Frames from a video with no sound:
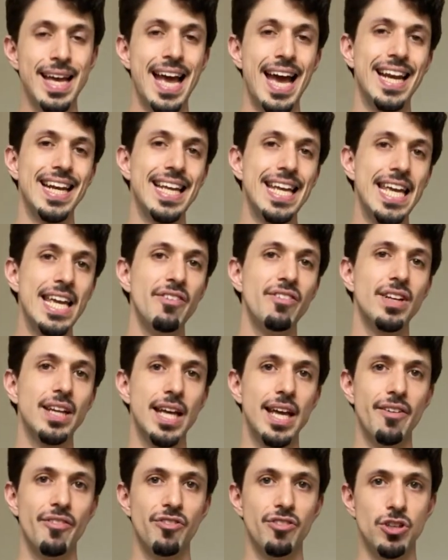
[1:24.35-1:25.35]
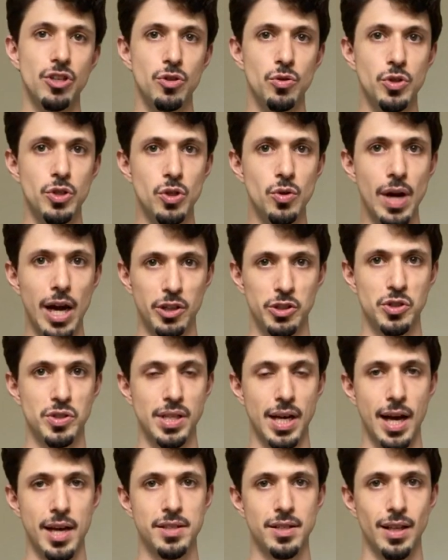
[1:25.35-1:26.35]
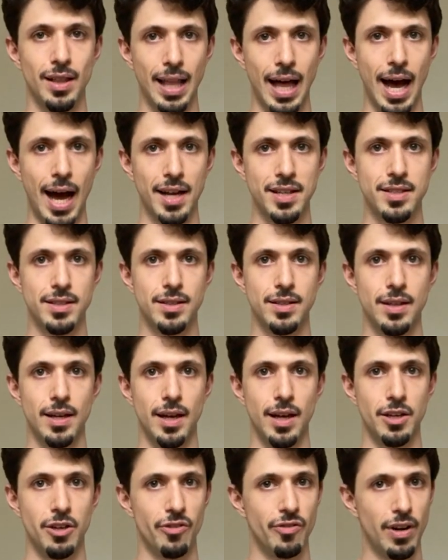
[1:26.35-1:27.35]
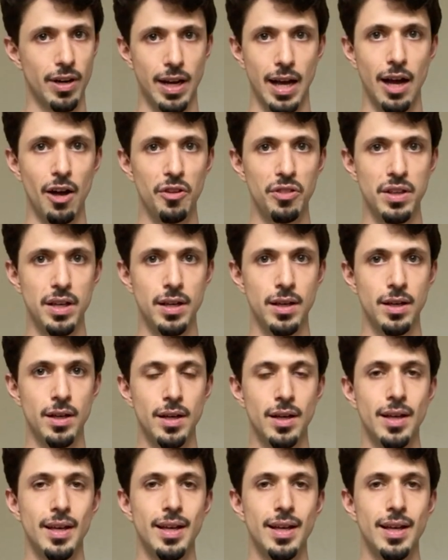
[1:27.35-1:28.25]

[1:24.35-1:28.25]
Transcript: And even if you do exercise a lot and you're very healthy,